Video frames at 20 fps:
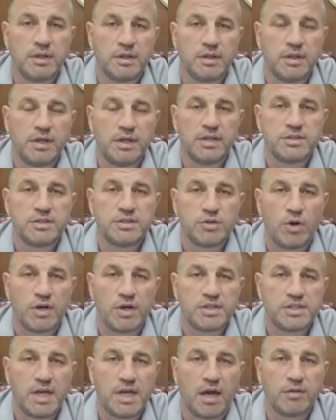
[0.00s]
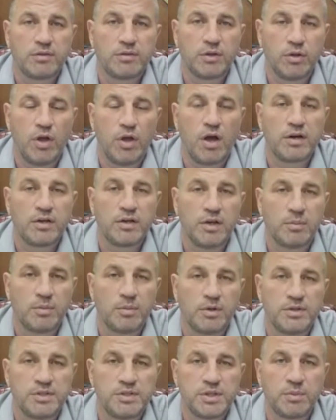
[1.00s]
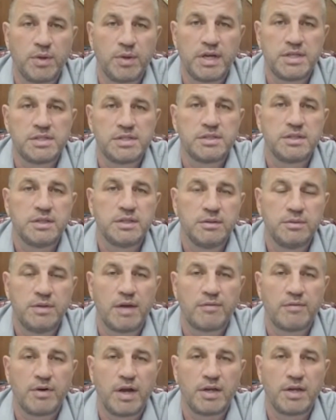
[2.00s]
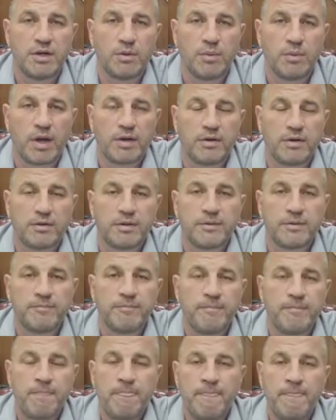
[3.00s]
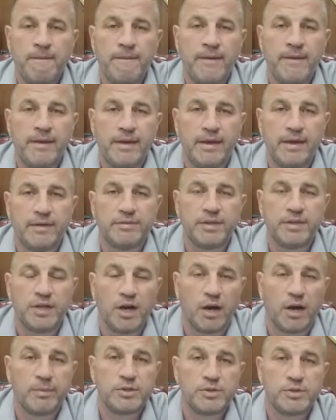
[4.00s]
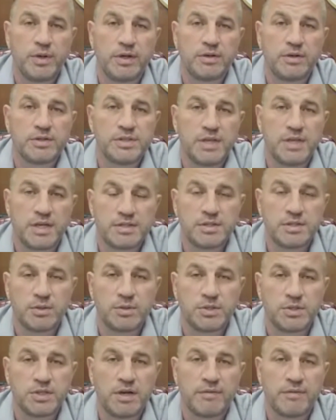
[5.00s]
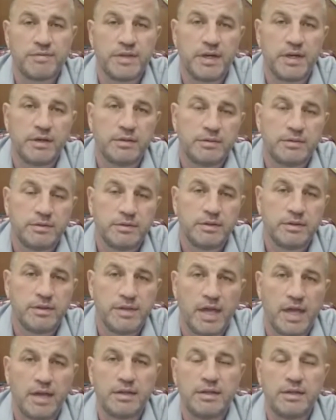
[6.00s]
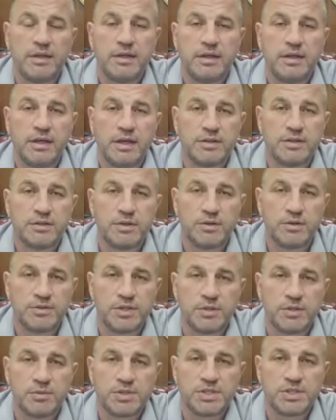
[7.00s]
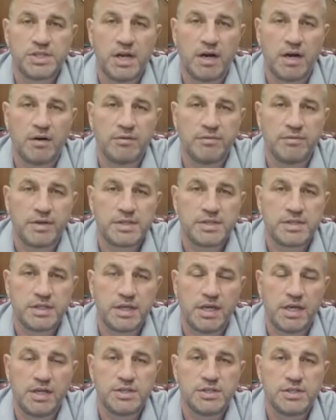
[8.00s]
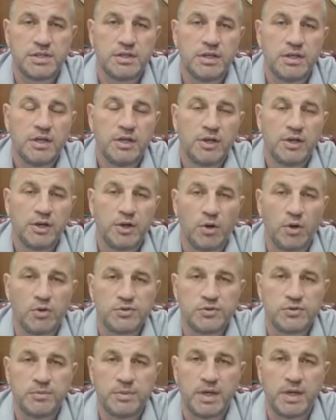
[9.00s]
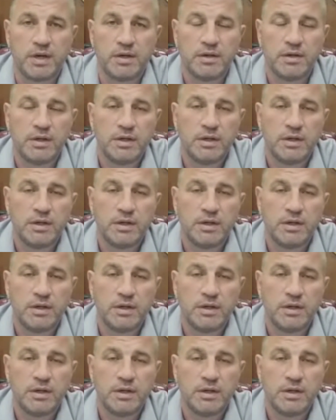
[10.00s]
it's tossed out, the log number is erased, never on your record. If the arbitrator says there was enough there, then it turns into a CR investigation, goes from there.